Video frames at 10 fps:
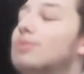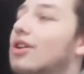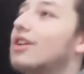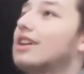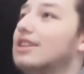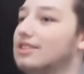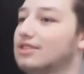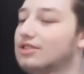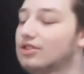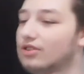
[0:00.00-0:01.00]
work and
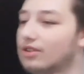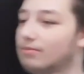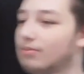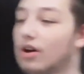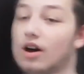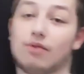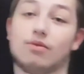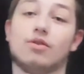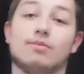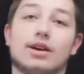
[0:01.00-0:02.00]
it's doing it, but I
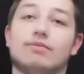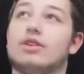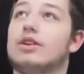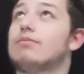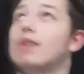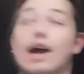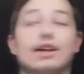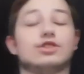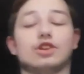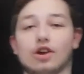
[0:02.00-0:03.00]
will admit, right
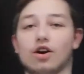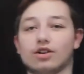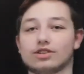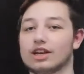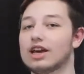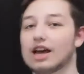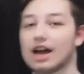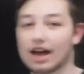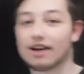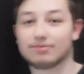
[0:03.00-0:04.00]
hand to God,
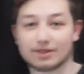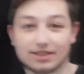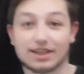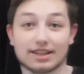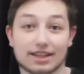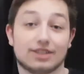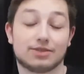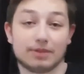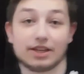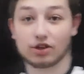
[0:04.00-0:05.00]
I have missed
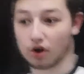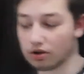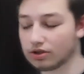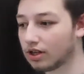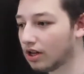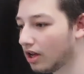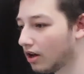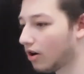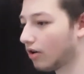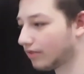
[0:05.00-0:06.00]
deadlines because
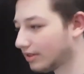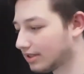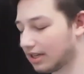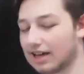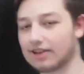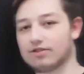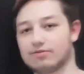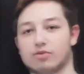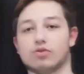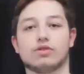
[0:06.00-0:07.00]
of this lack of
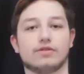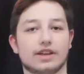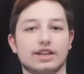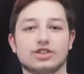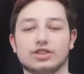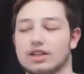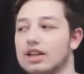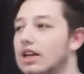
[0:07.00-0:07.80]
motivation.